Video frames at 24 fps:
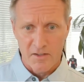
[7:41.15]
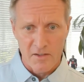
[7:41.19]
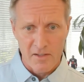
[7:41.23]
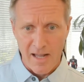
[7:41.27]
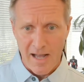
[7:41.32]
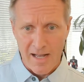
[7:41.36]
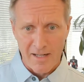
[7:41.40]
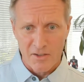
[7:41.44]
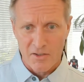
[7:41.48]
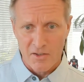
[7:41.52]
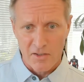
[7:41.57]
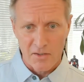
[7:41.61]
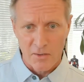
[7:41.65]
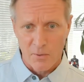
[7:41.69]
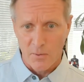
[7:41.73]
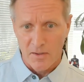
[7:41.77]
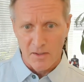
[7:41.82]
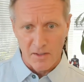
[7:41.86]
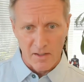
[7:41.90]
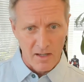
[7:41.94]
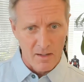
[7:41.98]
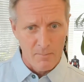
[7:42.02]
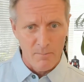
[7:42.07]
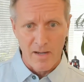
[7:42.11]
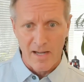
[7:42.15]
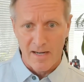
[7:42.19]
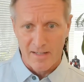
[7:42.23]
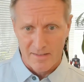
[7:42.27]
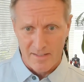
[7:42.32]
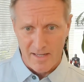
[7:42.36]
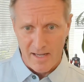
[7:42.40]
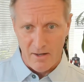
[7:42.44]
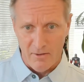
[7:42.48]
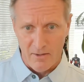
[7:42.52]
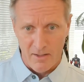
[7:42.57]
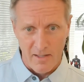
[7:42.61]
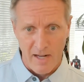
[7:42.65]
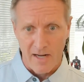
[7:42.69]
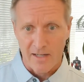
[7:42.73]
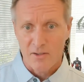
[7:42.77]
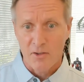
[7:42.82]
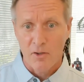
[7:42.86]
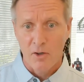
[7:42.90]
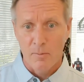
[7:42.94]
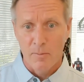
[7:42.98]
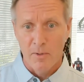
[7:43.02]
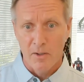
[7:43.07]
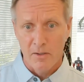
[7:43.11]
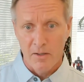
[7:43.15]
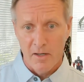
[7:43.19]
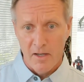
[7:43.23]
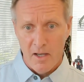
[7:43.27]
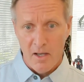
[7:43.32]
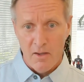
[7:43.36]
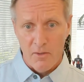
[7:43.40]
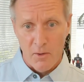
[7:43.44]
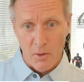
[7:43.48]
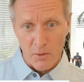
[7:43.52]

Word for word: It's not just going to come back down. In October,